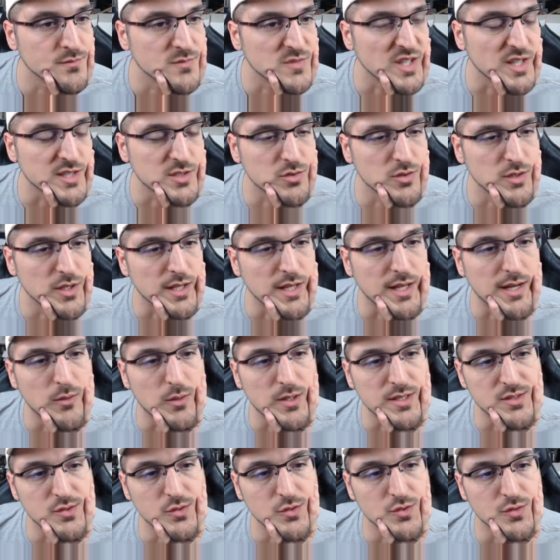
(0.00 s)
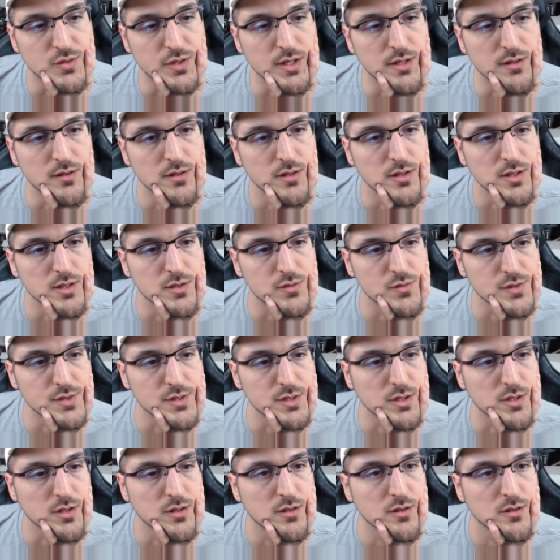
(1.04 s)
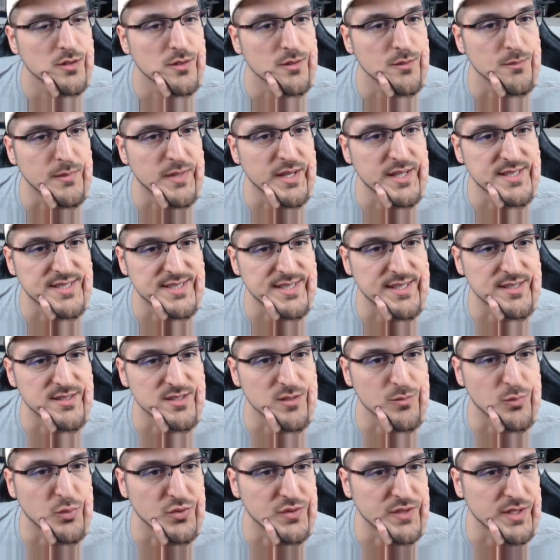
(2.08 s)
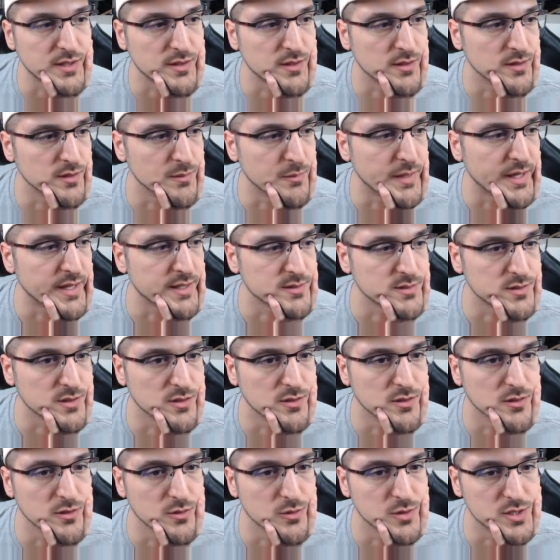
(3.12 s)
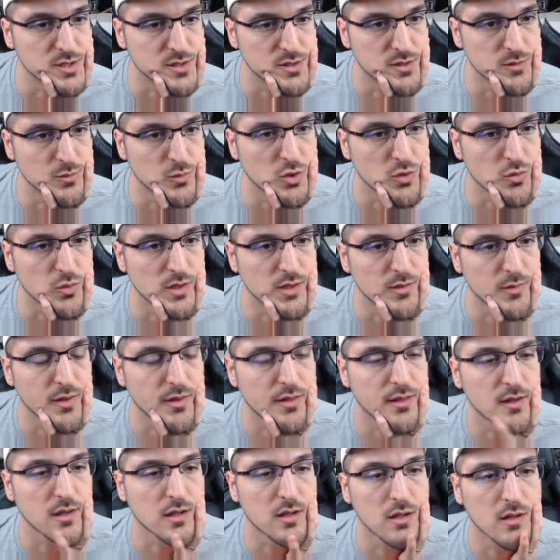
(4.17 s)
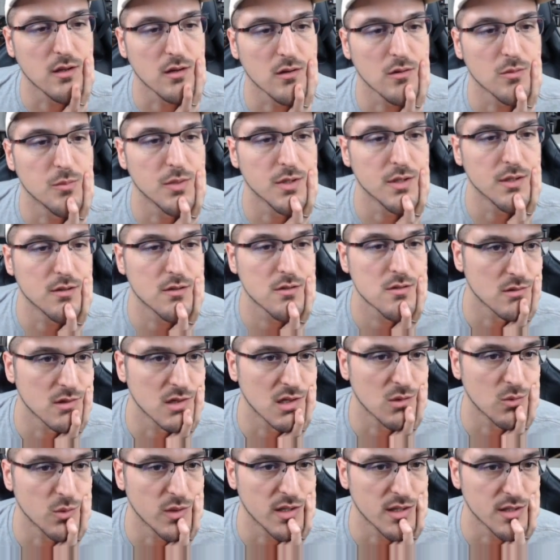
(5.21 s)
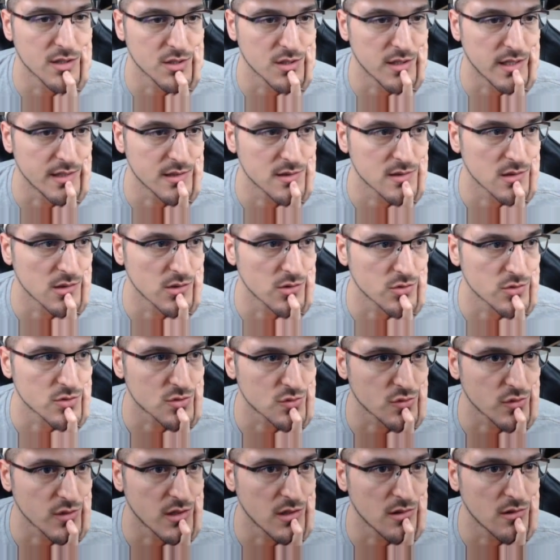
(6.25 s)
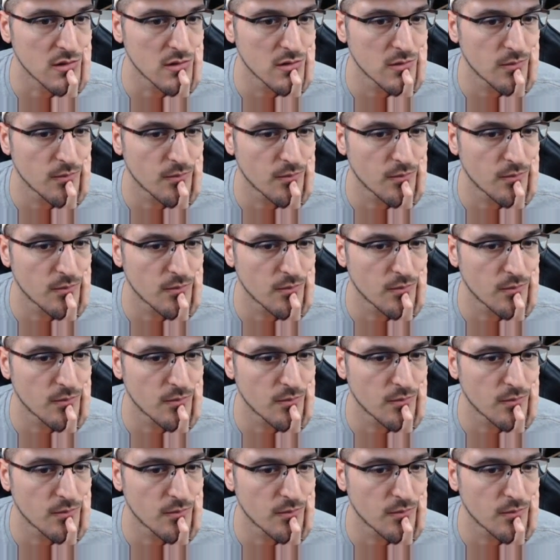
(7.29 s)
They actually allow us to trade. Interesting. It makes sense, they're protecting the Masticore, which is the more relevant thing here, but now we get a nice little trade.